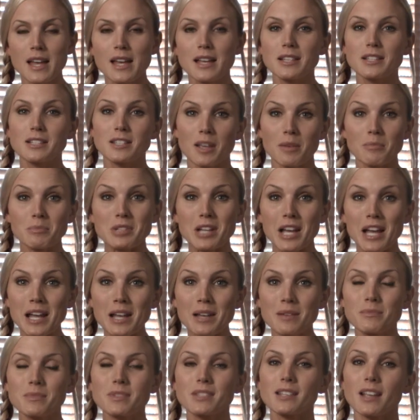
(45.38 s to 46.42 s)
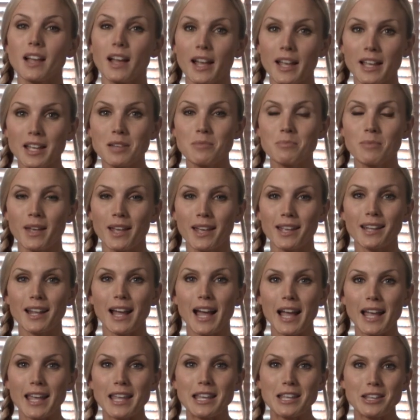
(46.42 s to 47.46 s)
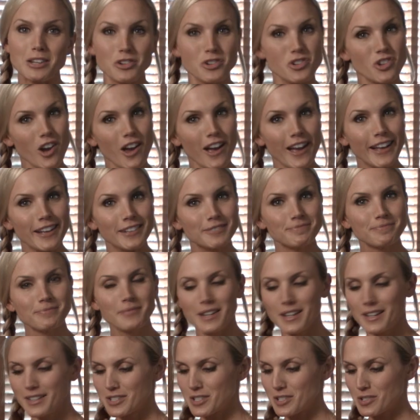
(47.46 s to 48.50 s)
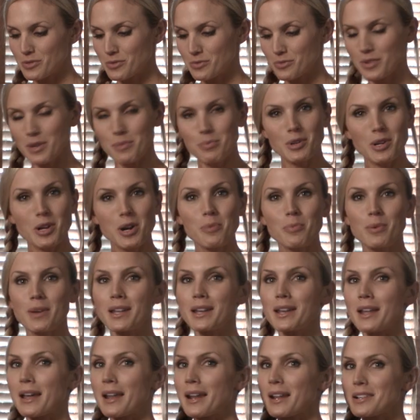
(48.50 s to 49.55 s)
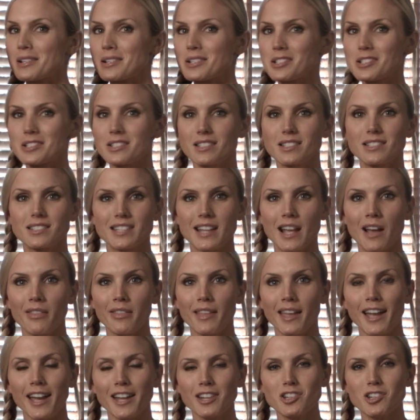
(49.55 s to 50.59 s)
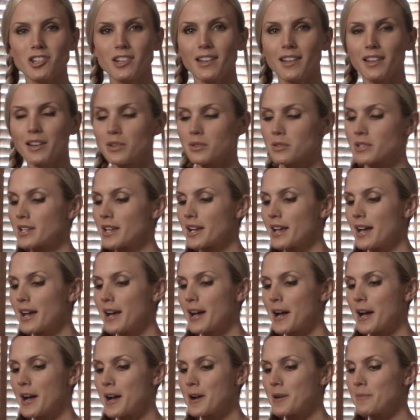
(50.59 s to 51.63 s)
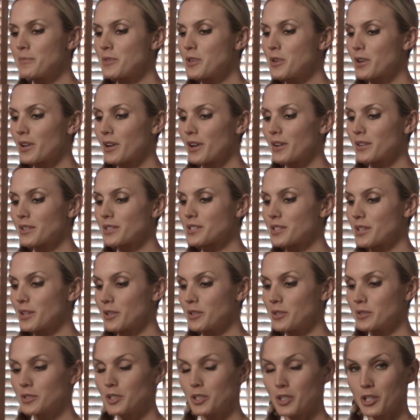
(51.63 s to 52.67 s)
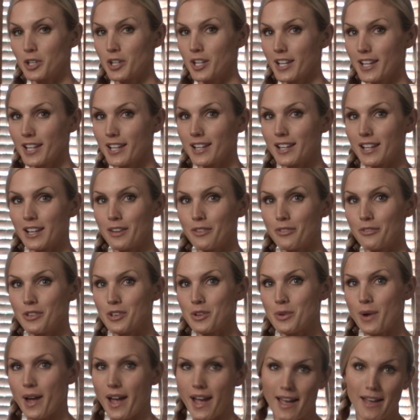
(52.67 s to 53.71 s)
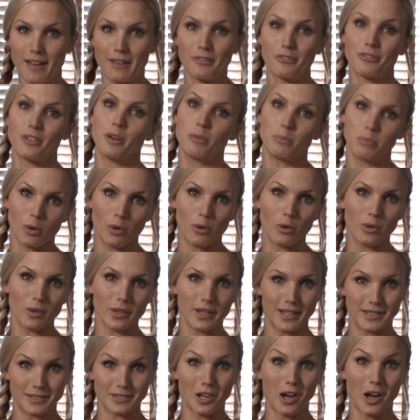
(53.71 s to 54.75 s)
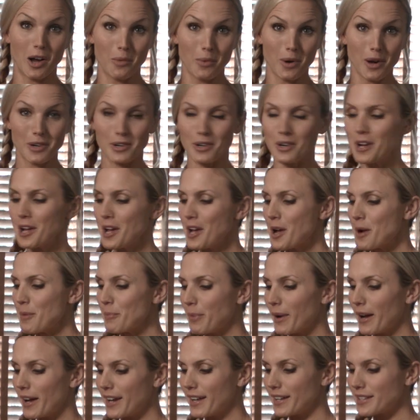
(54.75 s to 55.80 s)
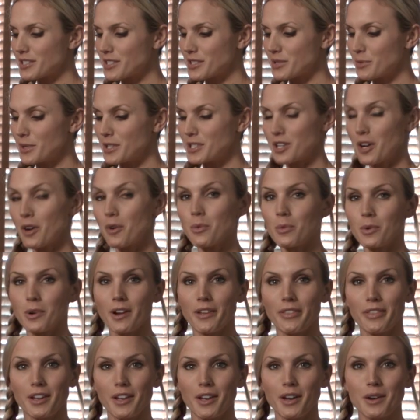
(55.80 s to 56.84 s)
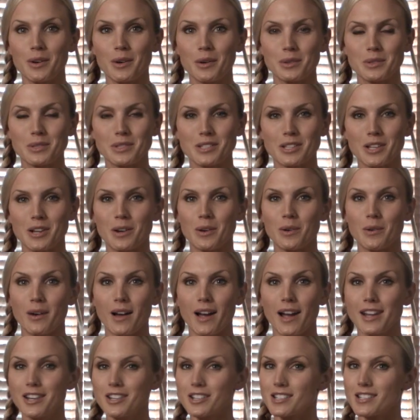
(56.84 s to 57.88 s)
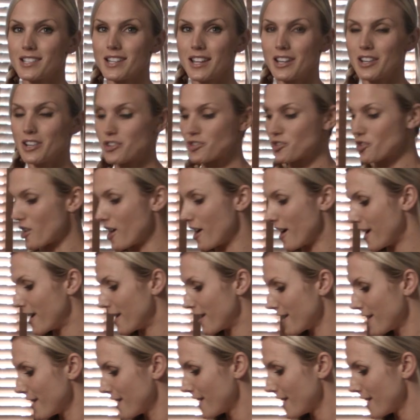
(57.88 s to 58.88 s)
Sometimes I admit I eat it dry. Just rip it open and I just, down the hatchet it goes. You can also cook it if you have a bowl and hot water. But we don't, we're on the go, so I just eat it dry.